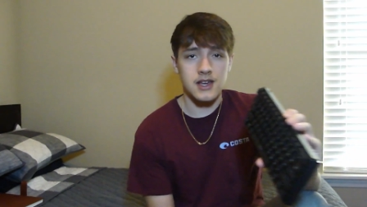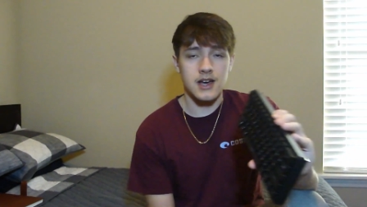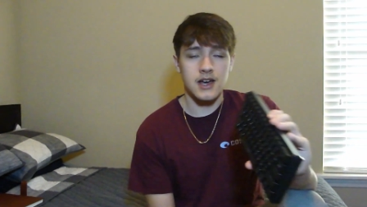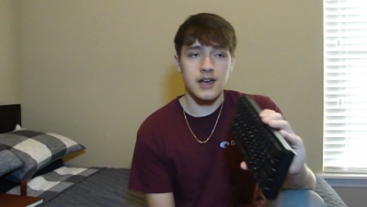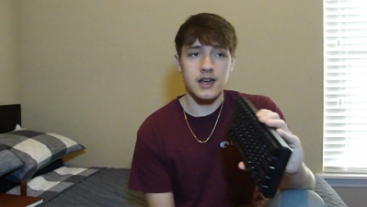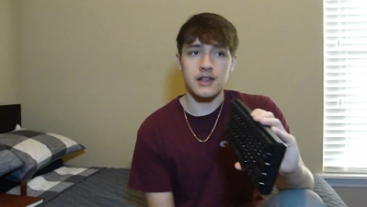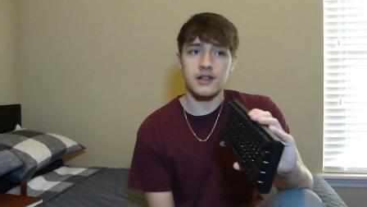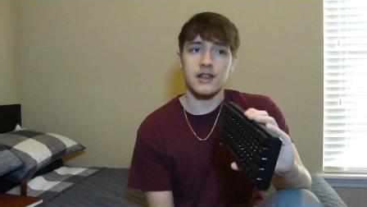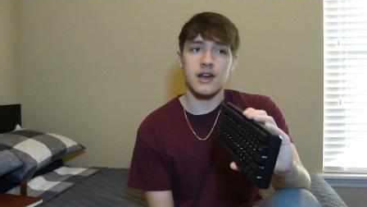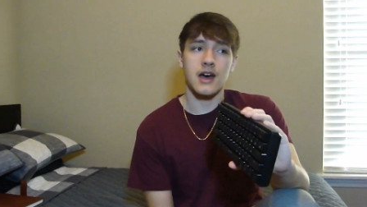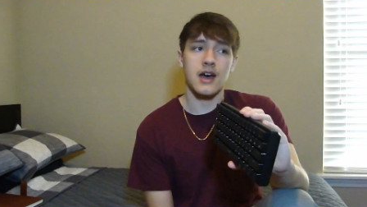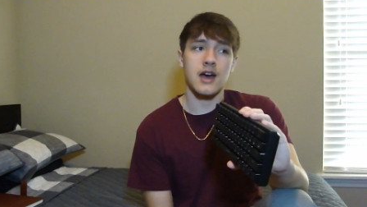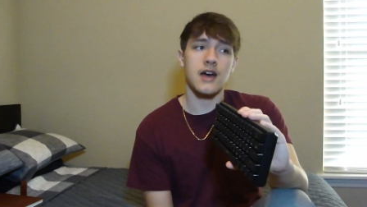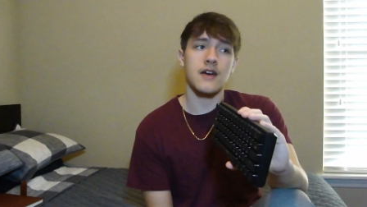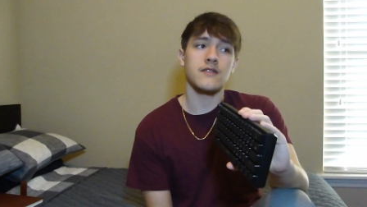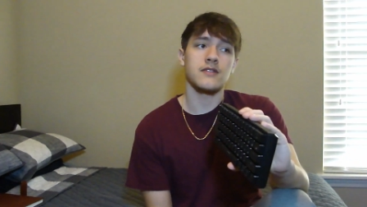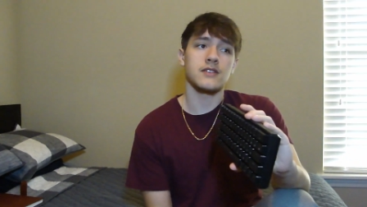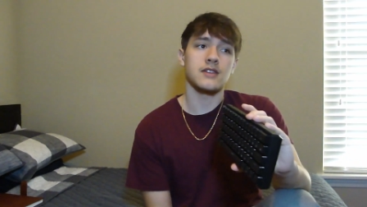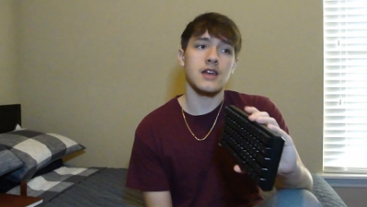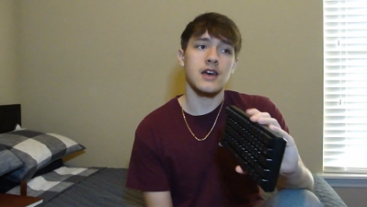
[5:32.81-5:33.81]
I
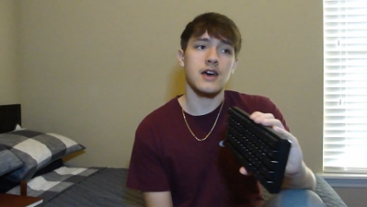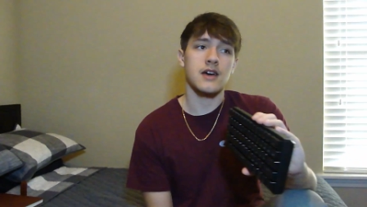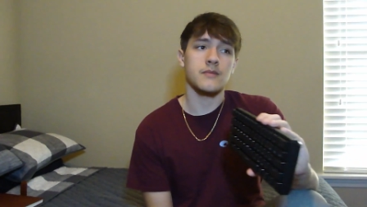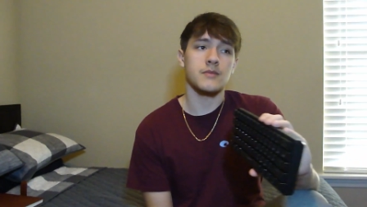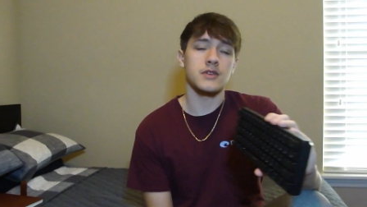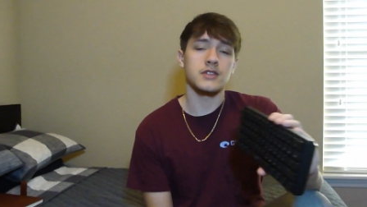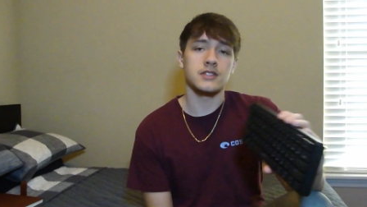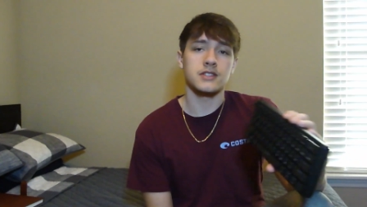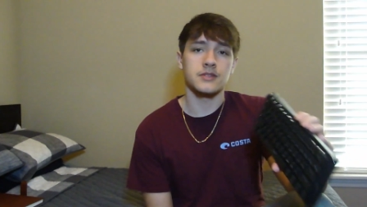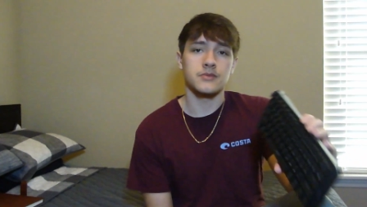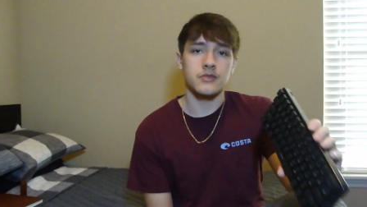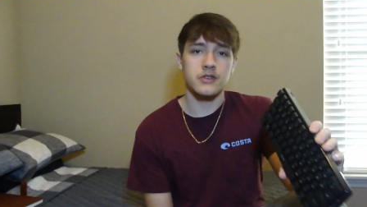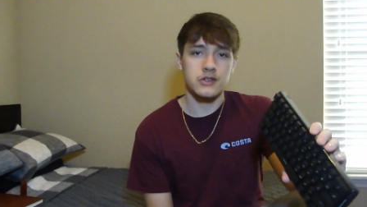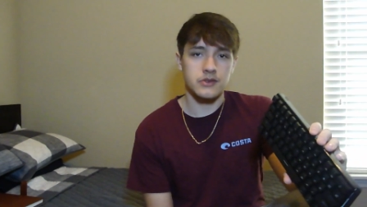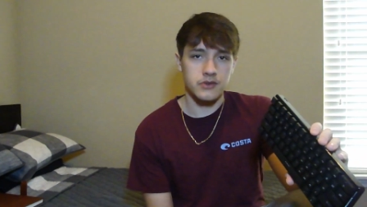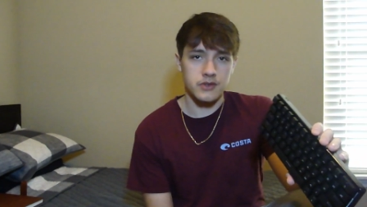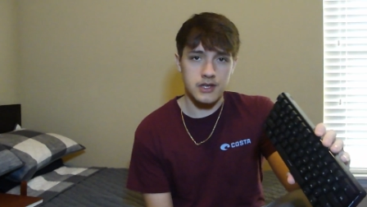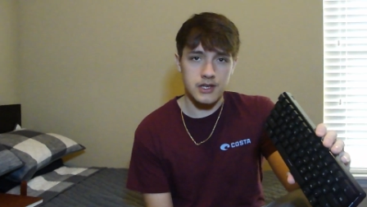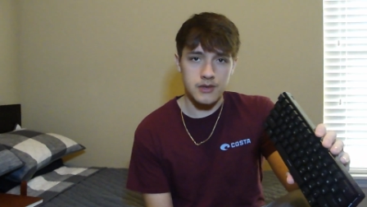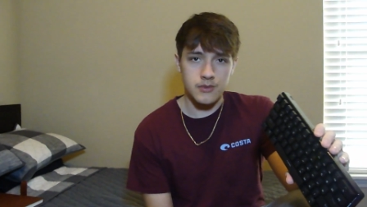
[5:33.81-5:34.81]
haven't had much experience
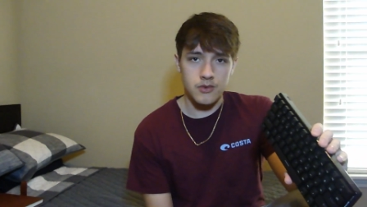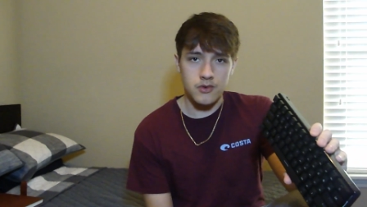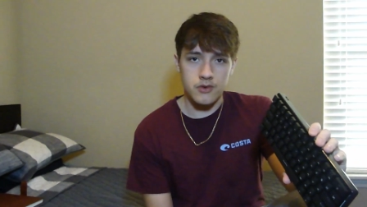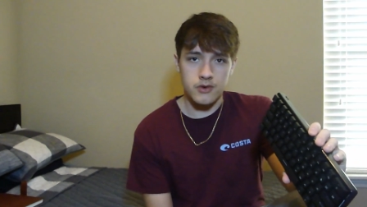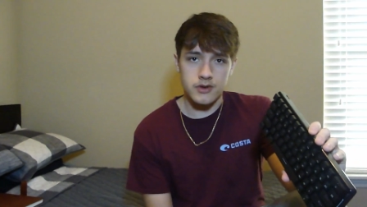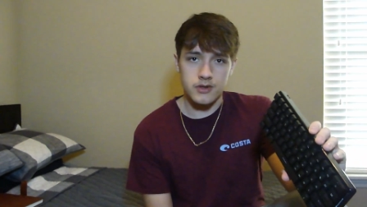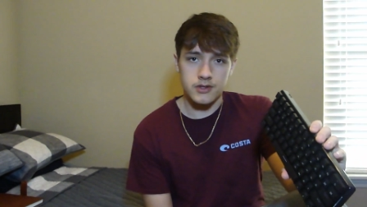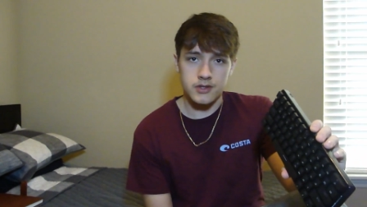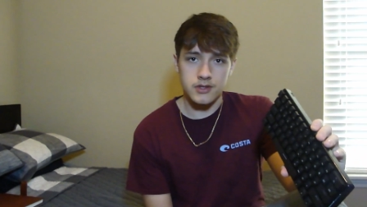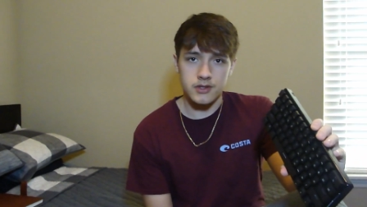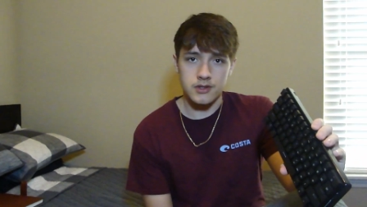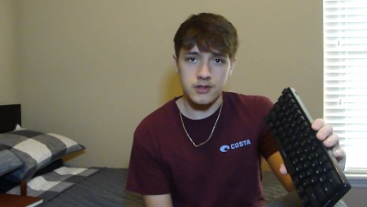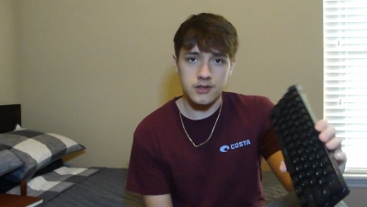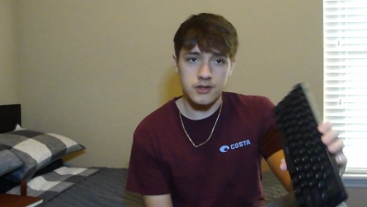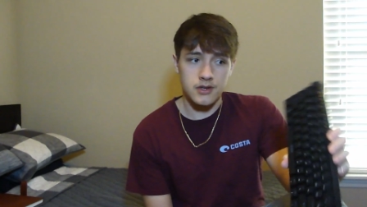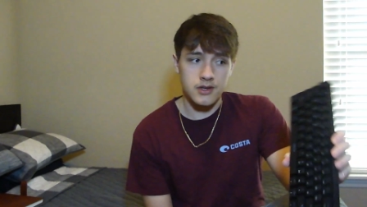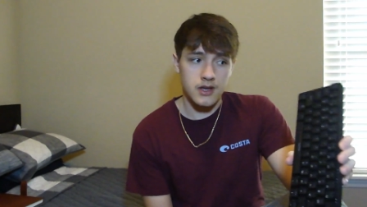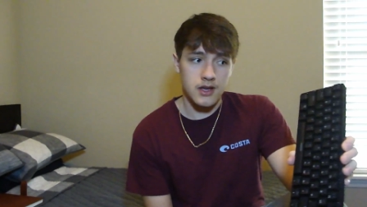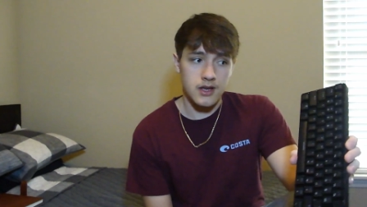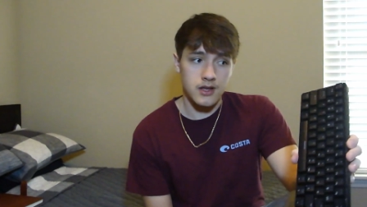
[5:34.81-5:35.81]
with keyboards,
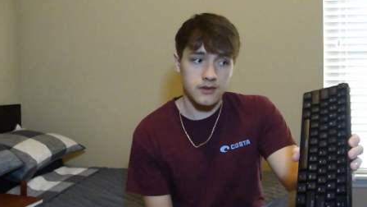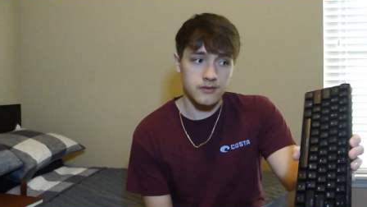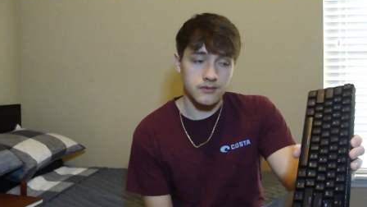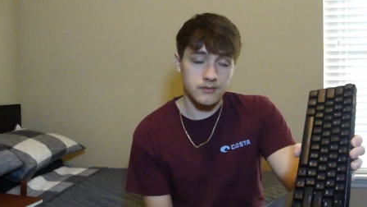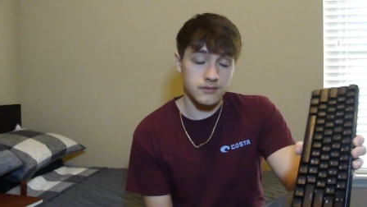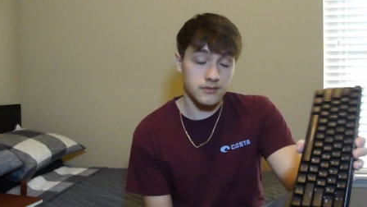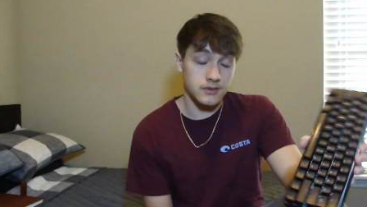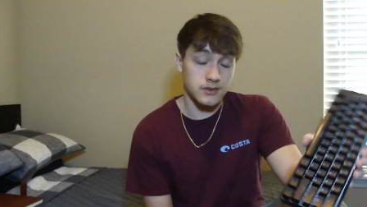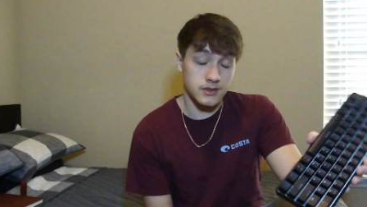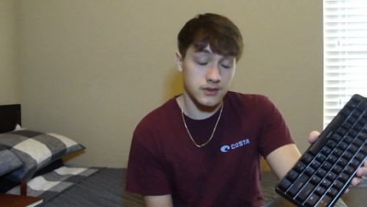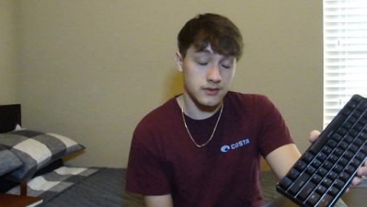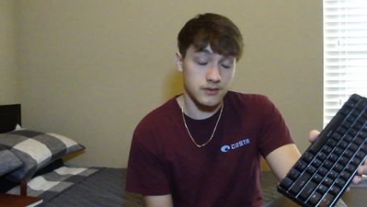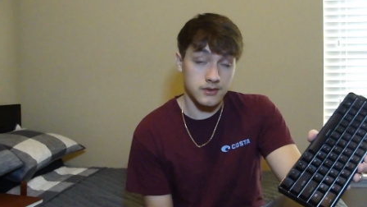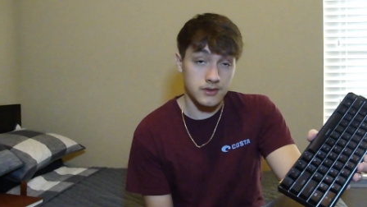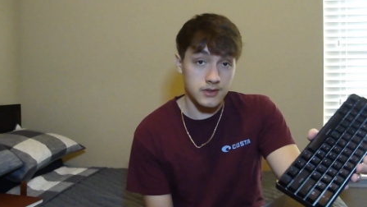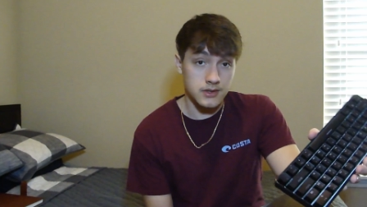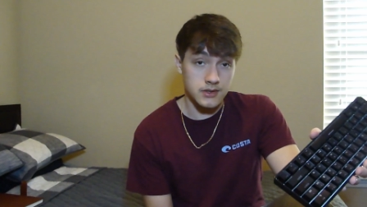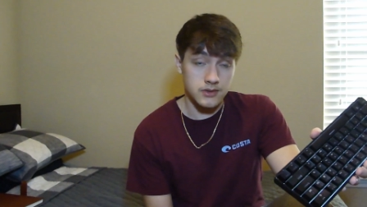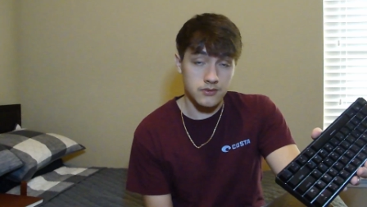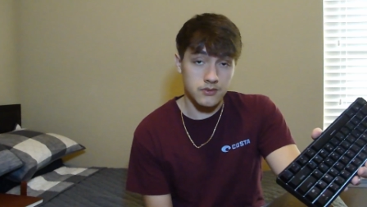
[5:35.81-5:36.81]

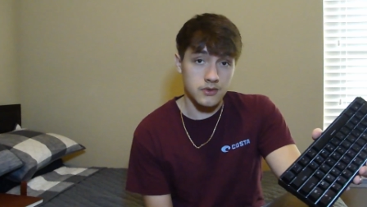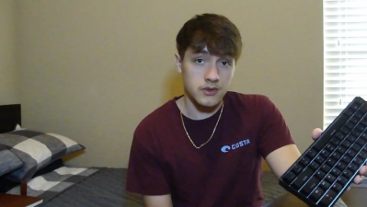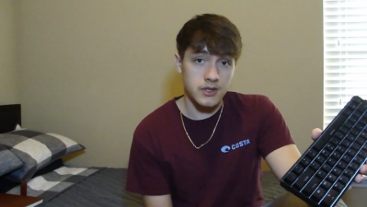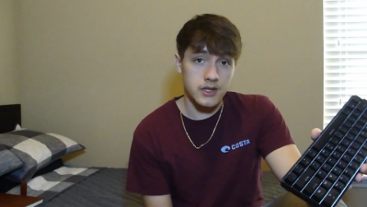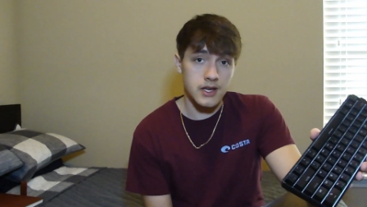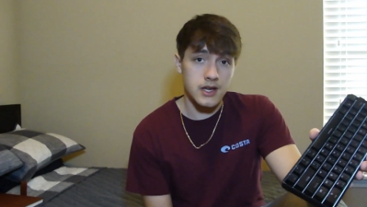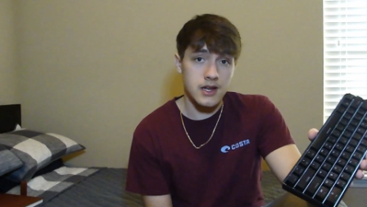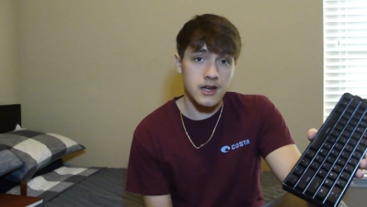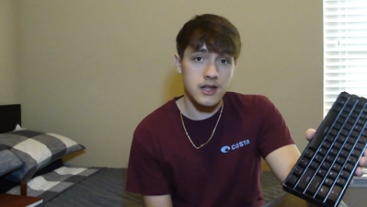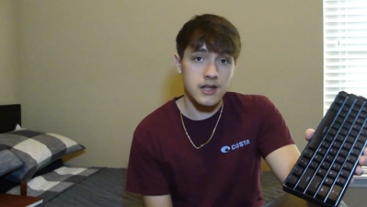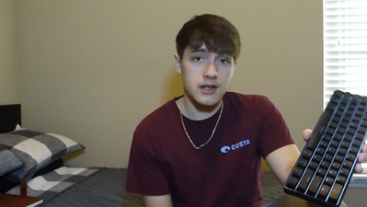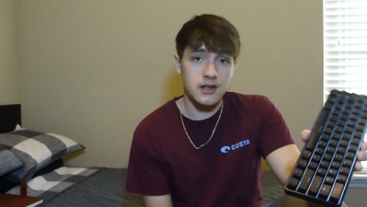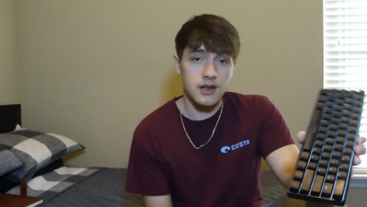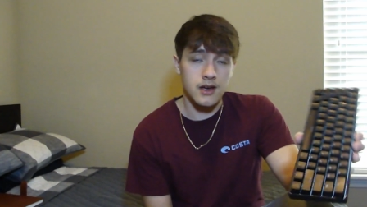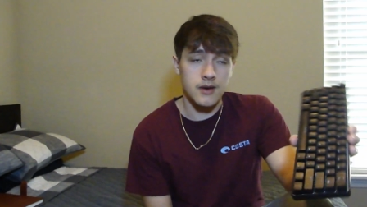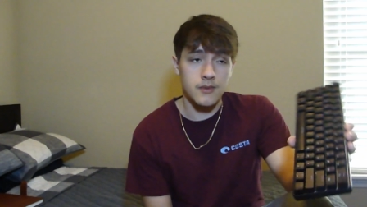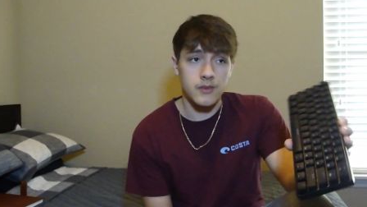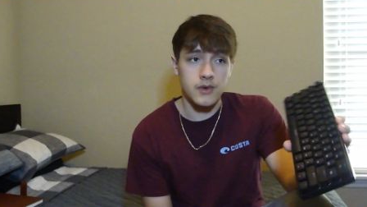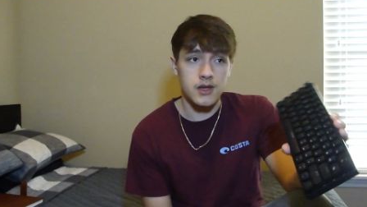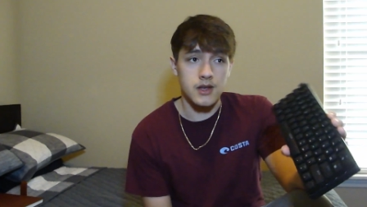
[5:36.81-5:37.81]
just really any.
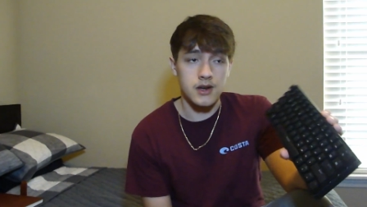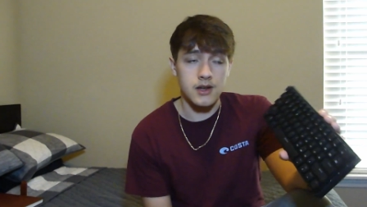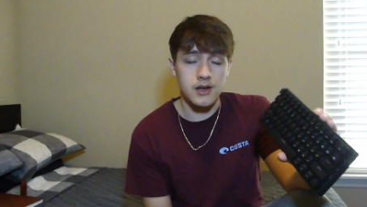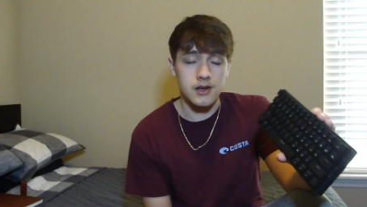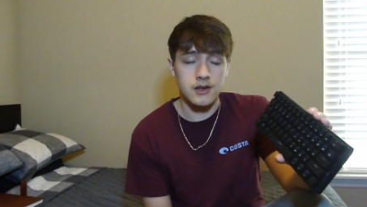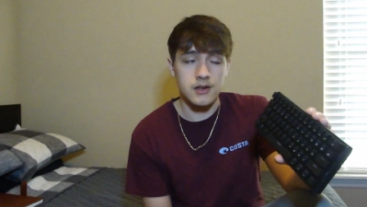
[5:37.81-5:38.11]
I mean,